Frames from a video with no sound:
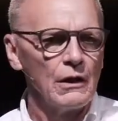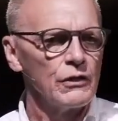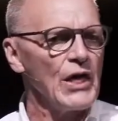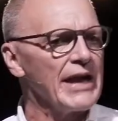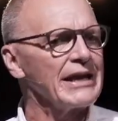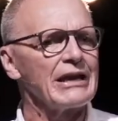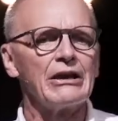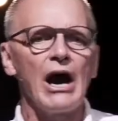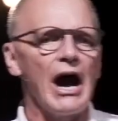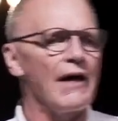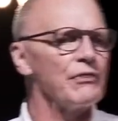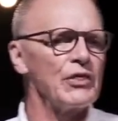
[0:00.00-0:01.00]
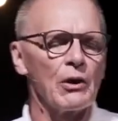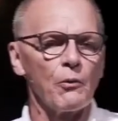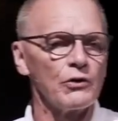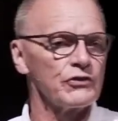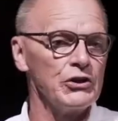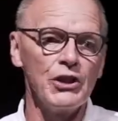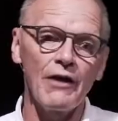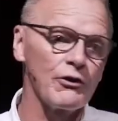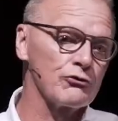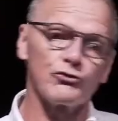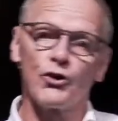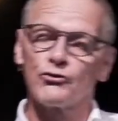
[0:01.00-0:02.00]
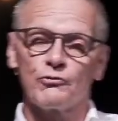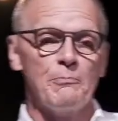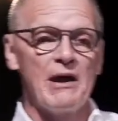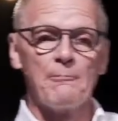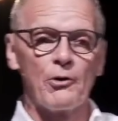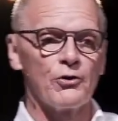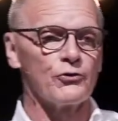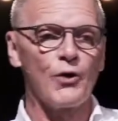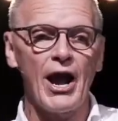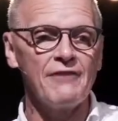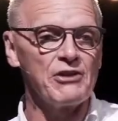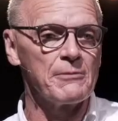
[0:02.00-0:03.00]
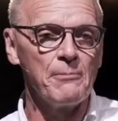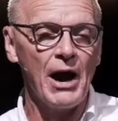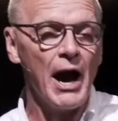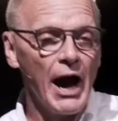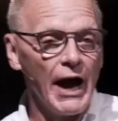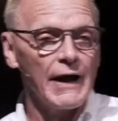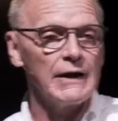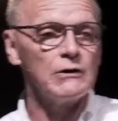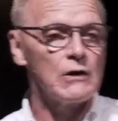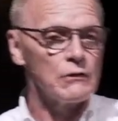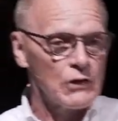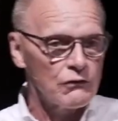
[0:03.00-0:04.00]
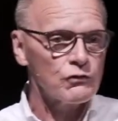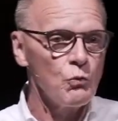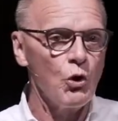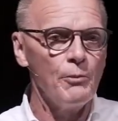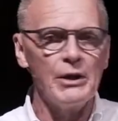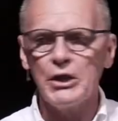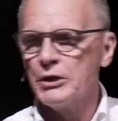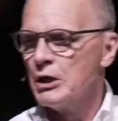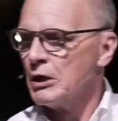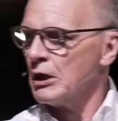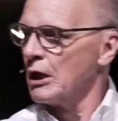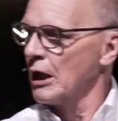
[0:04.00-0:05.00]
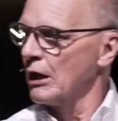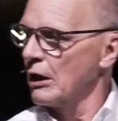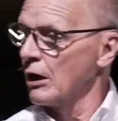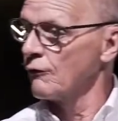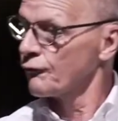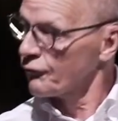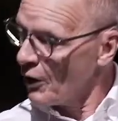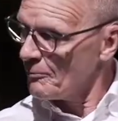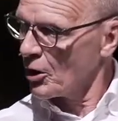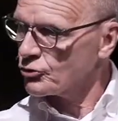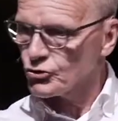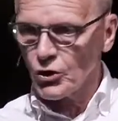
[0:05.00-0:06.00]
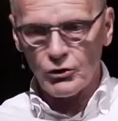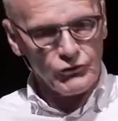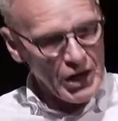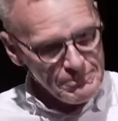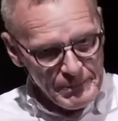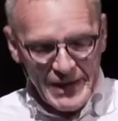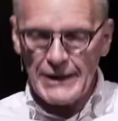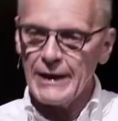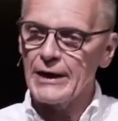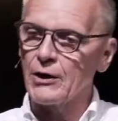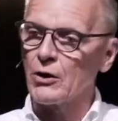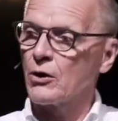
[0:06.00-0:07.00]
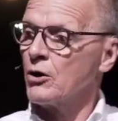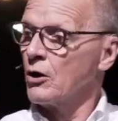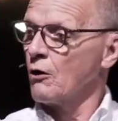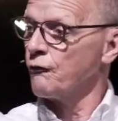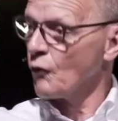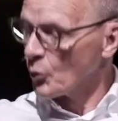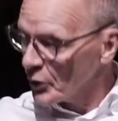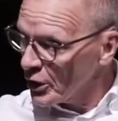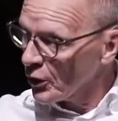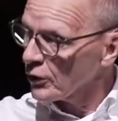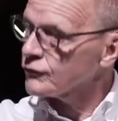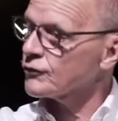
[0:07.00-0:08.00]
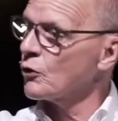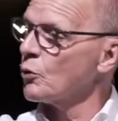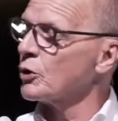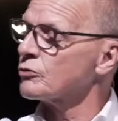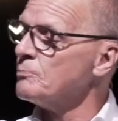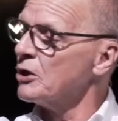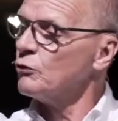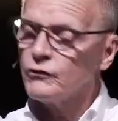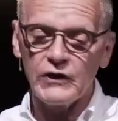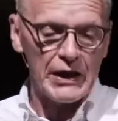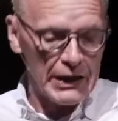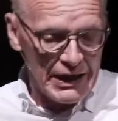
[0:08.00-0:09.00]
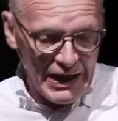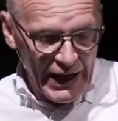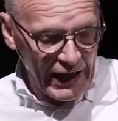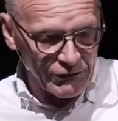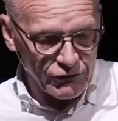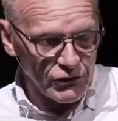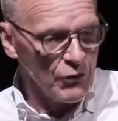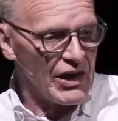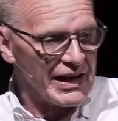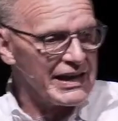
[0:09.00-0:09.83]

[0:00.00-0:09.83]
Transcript: Thank God there was another church member driving behind this woman uh, from our church, had been here for rehearsal with music. And so they